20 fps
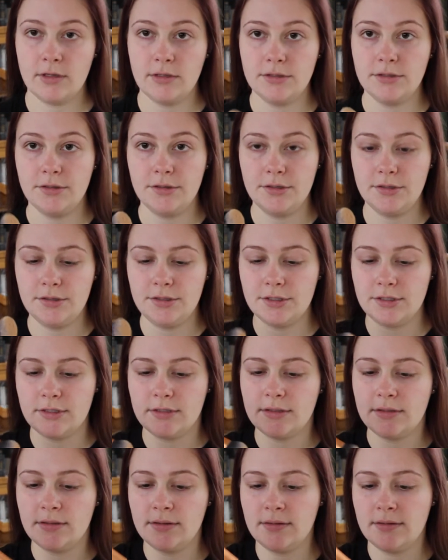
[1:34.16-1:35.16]
So you
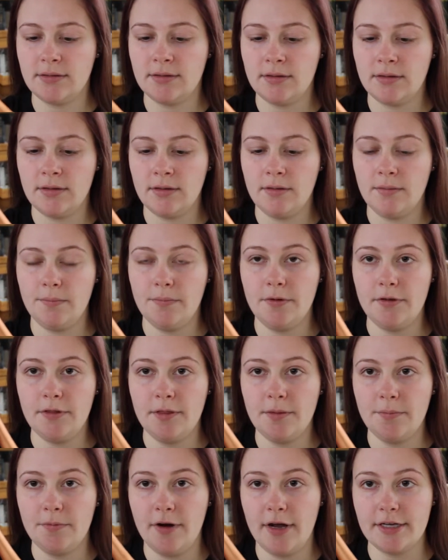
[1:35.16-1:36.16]
just put
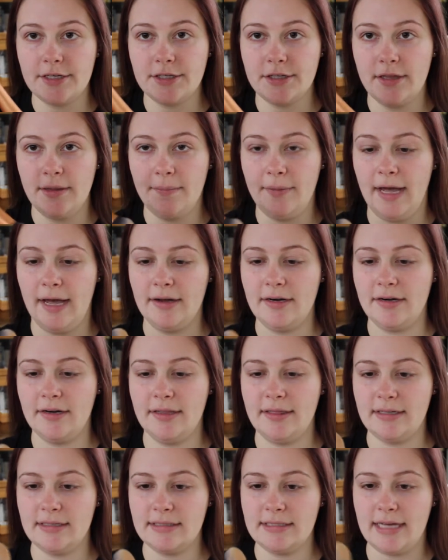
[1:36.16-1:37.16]
the brush in the powder
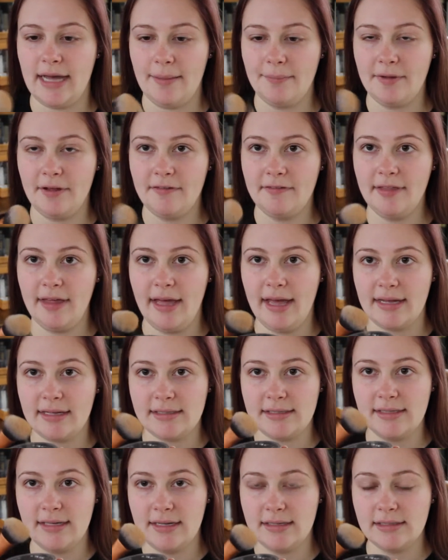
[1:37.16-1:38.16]
and then tap off the
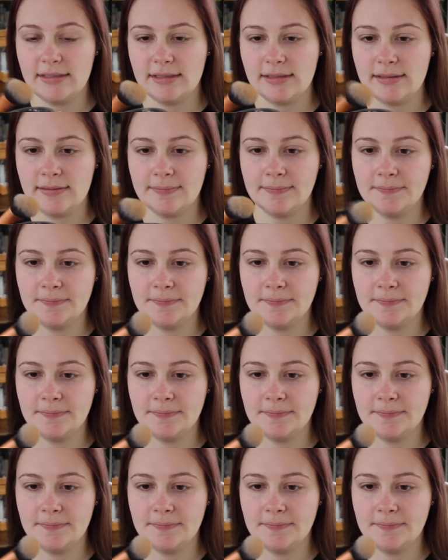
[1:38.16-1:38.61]
excess.